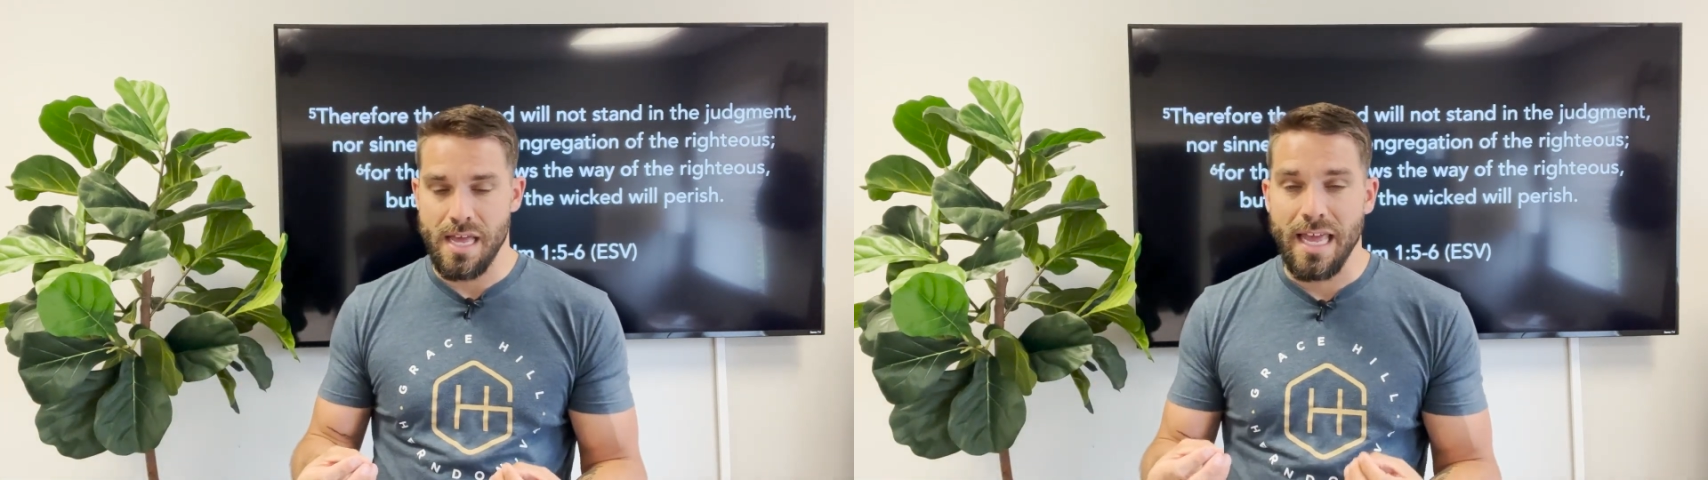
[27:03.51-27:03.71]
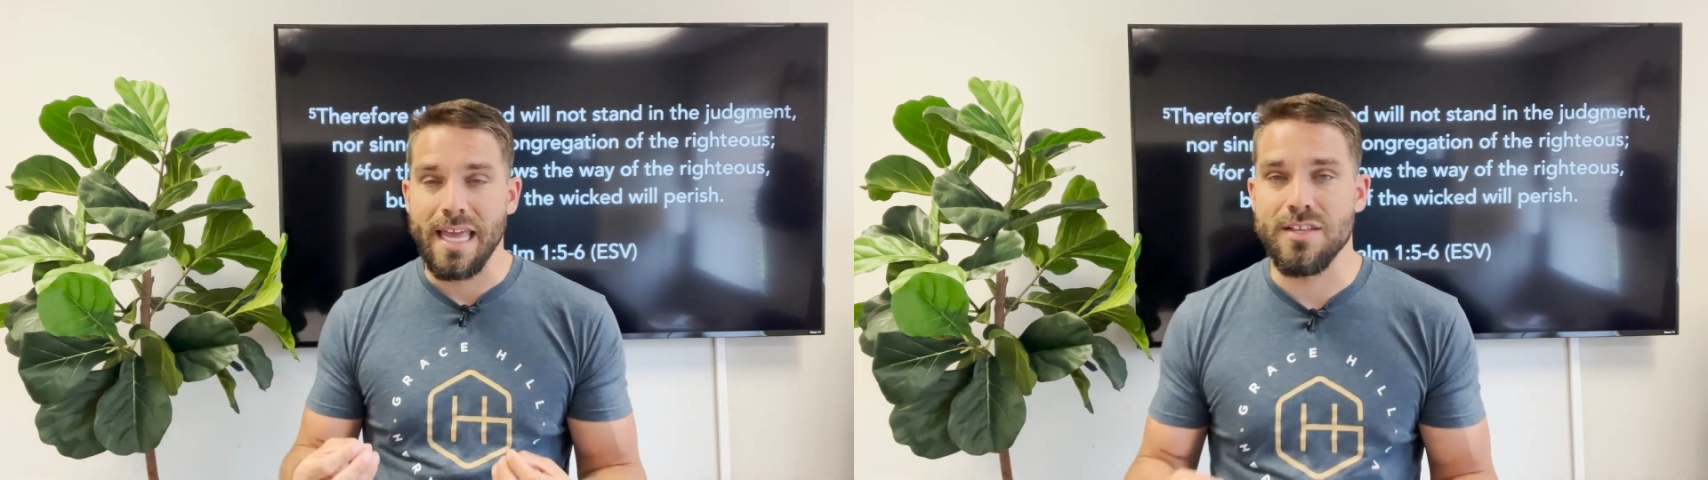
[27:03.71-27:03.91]

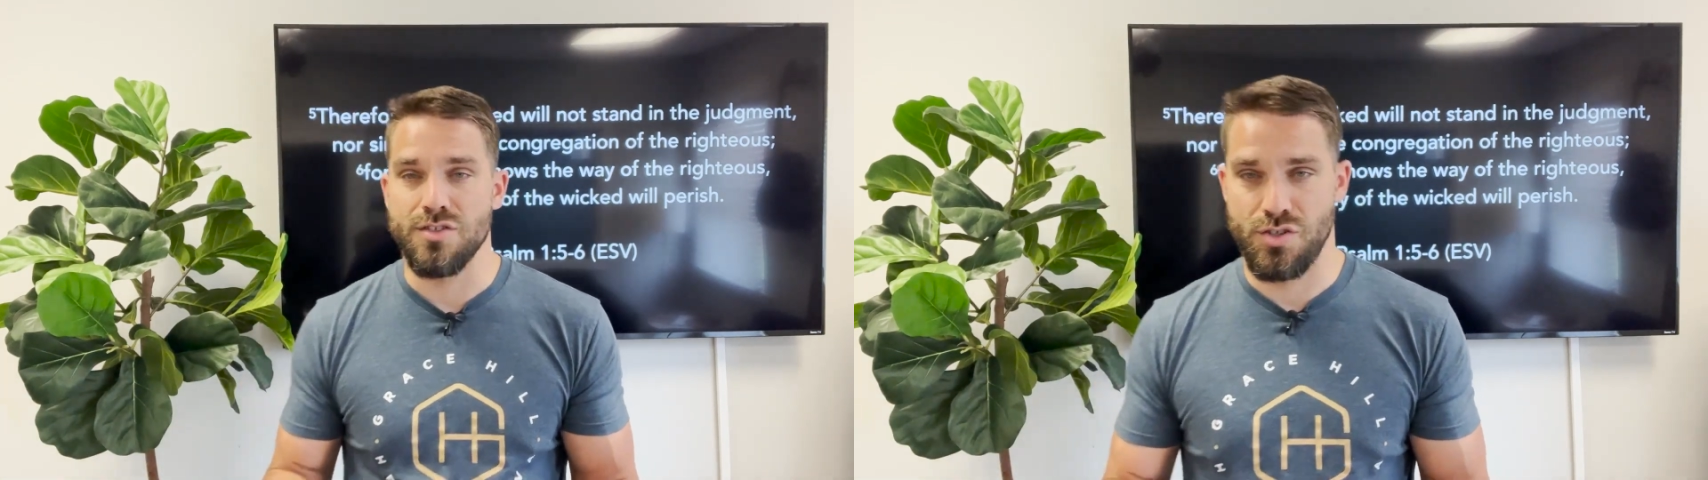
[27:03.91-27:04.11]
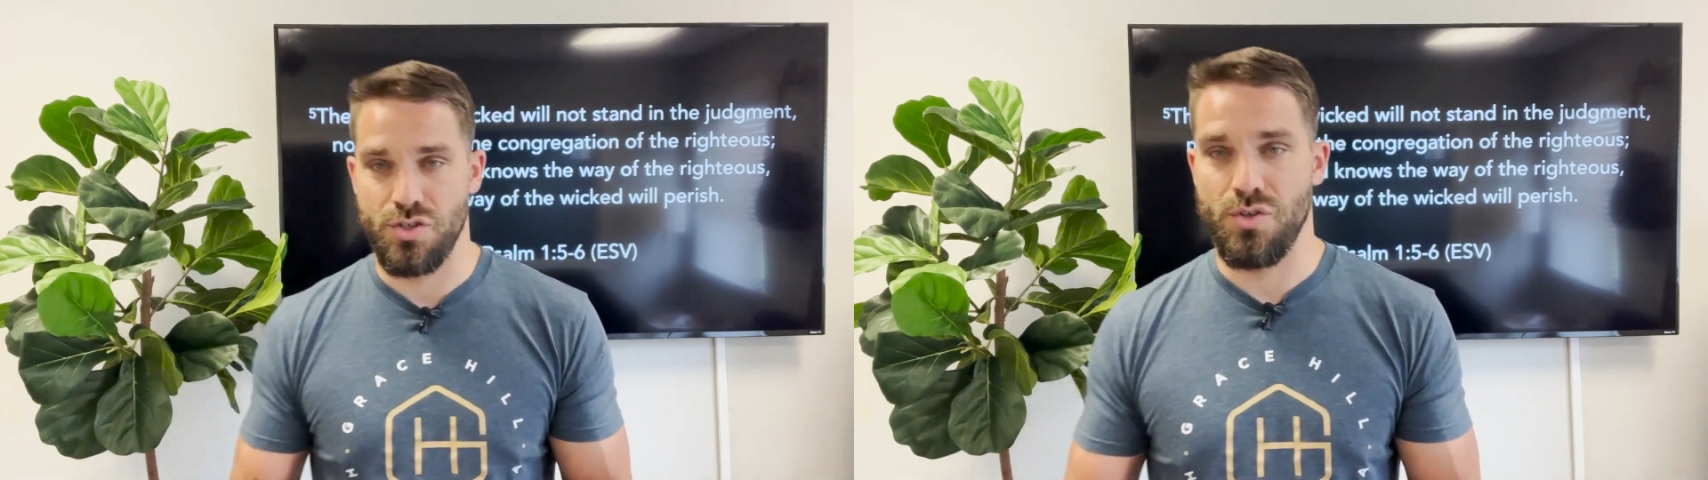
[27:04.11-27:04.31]

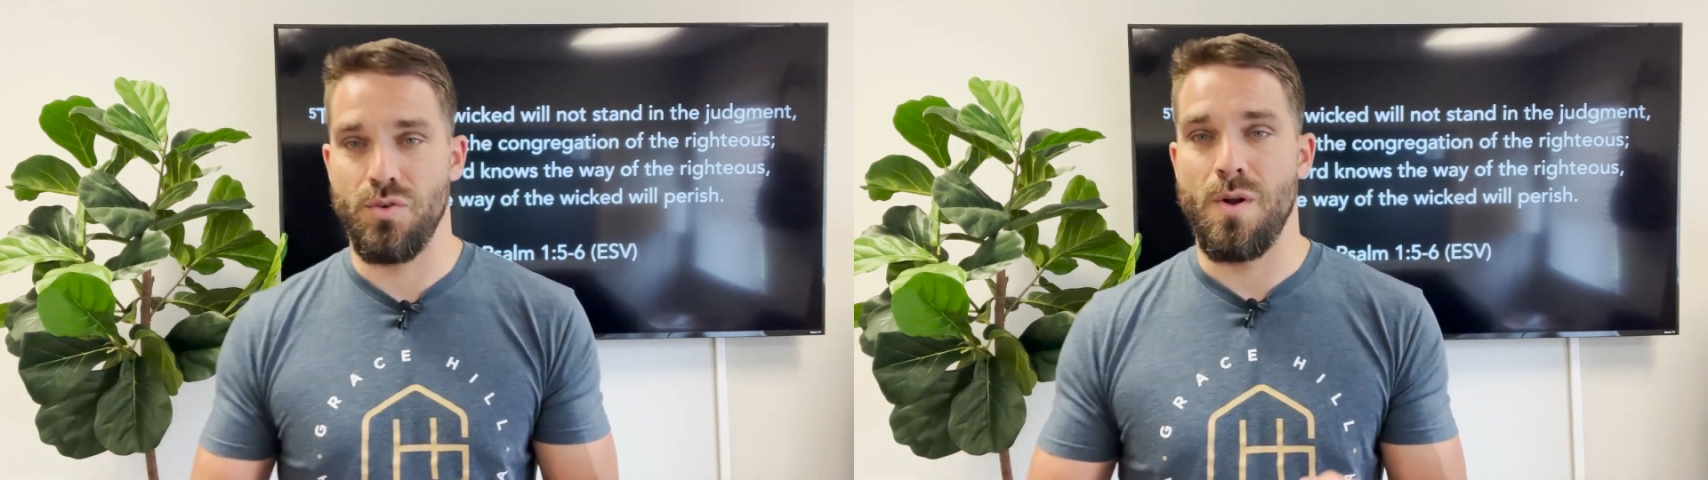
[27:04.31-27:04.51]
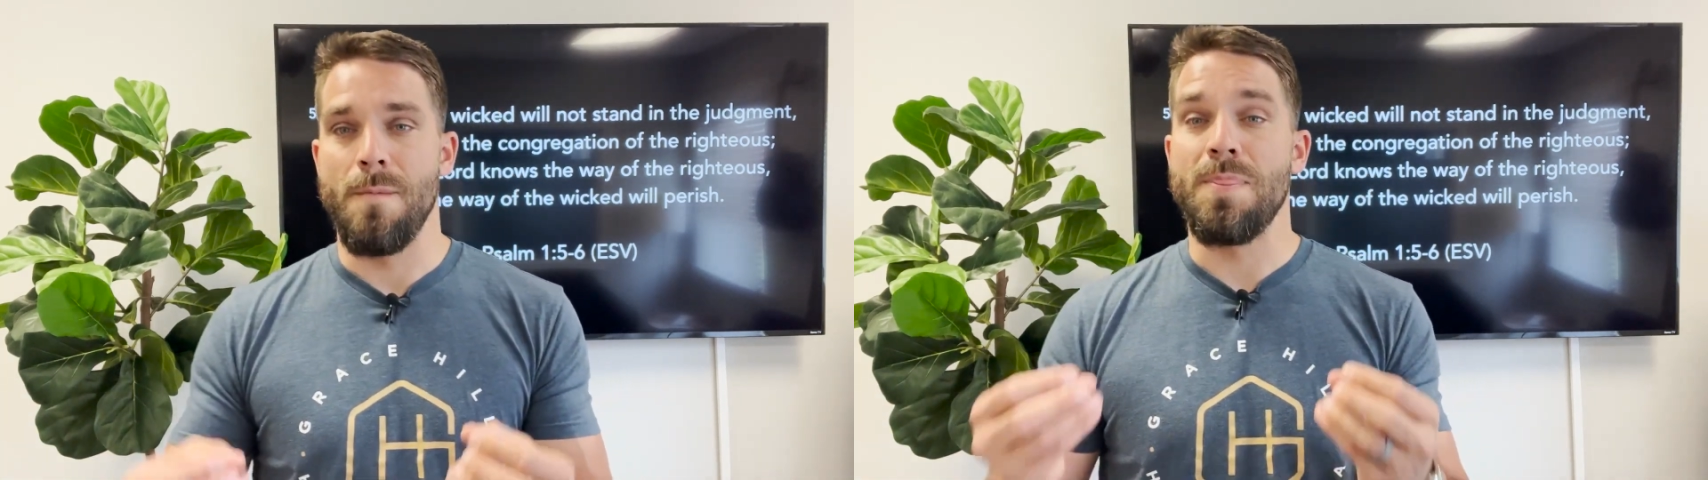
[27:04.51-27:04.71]

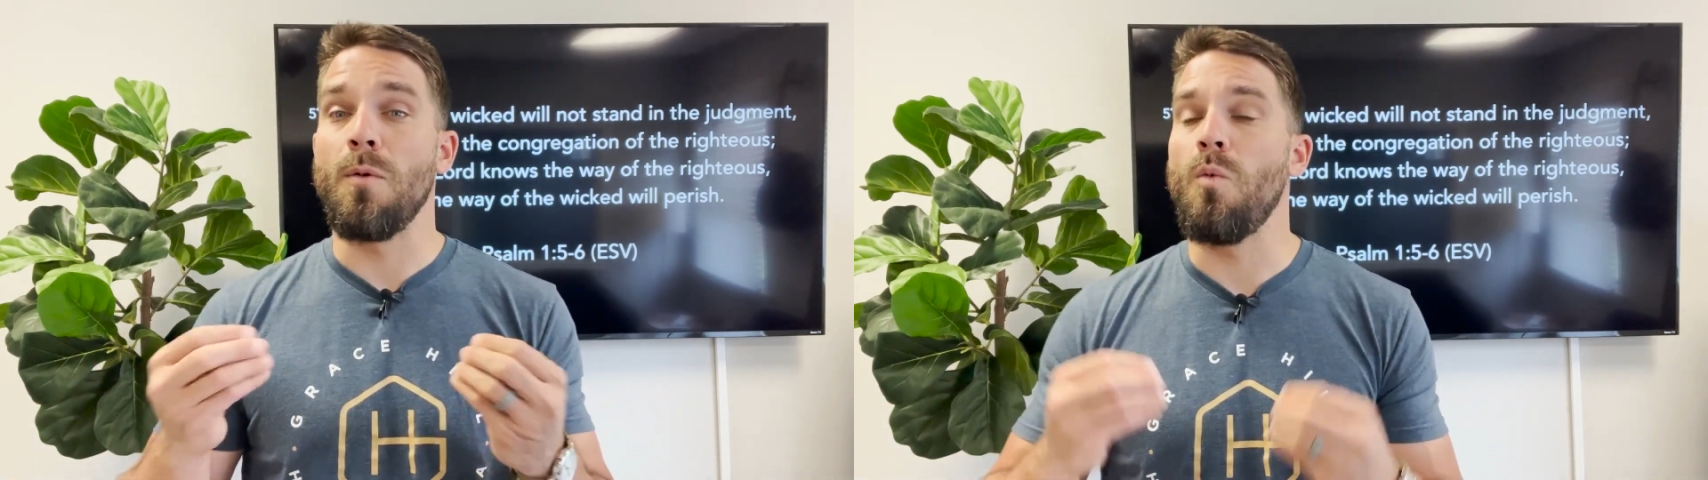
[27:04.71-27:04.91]
into the